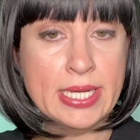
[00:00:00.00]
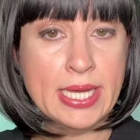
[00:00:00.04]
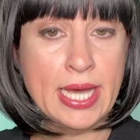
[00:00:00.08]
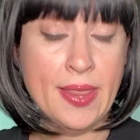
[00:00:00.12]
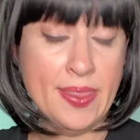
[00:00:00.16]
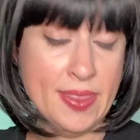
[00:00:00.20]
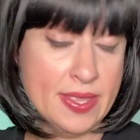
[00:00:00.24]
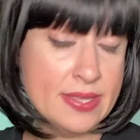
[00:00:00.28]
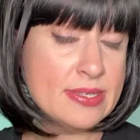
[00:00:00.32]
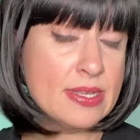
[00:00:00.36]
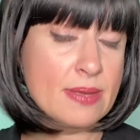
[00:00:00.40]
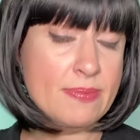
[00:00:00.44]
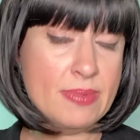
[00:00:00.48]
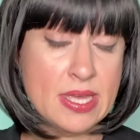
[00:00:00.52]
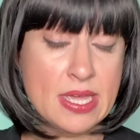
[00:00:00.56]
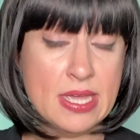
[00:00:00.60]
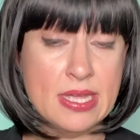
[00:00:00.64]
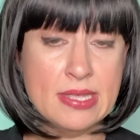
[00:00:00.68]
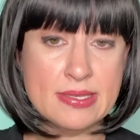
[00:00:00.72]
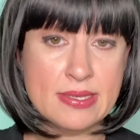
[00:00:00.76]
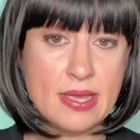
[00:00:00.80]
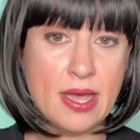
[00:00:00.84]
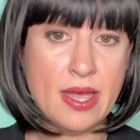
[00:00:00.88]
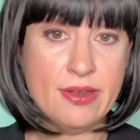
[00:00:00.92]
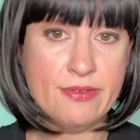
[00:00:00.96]
And there's something
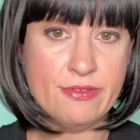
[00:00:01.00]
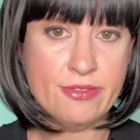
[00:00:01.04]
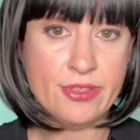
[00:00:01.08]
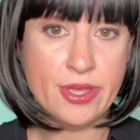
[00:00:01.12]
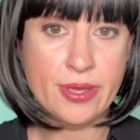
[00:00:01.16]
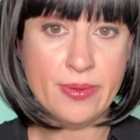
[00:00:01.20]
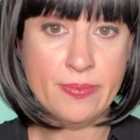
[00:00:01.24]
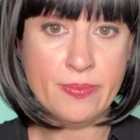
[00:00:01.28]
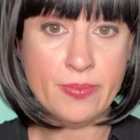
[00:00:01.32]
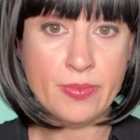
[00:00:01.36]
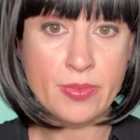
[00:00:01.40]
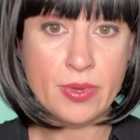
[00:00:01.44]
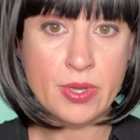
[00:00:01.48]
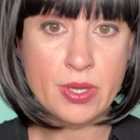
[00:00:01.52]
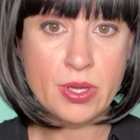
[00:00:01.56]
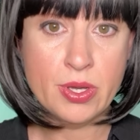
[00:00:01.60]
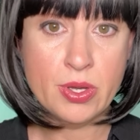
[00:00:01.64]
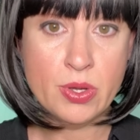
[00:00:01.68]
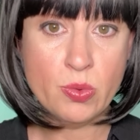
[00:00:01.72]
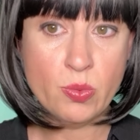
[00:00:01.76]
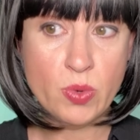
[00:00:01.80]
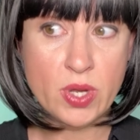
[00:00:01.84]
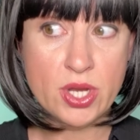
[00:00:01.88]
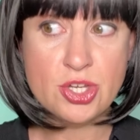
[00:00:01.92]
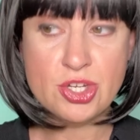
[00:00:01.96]
inside of them
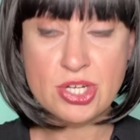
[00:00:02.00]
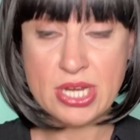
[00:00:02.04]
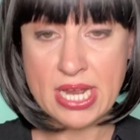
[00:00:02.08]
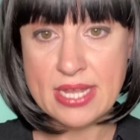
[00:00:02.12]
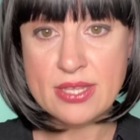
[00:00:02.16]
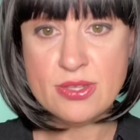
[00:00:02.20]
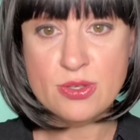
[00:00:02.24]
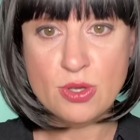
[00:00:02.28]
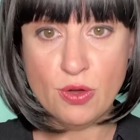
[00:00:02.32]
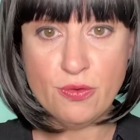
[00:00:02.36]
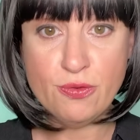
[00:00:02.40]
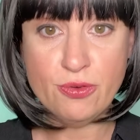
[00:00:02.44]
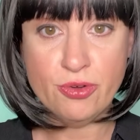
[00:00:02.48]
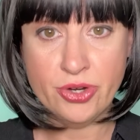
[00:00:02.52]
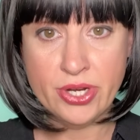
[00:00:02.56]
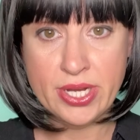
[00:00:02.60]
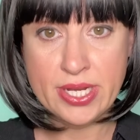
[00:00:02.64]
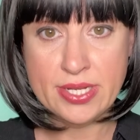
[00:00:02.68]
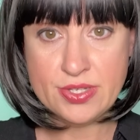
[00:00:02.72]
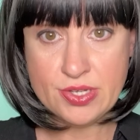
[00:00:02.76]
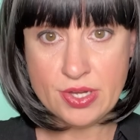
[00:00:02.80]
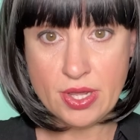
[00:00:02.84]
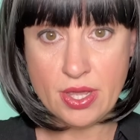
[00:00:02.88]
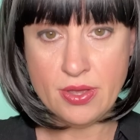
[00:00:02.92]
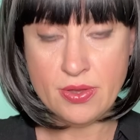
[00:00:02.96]
which gets off on it
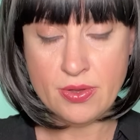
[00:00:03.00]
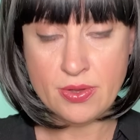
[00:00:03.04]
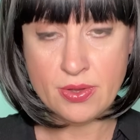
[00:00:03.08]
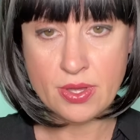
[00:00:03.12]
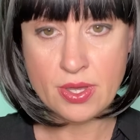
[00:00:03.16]
too.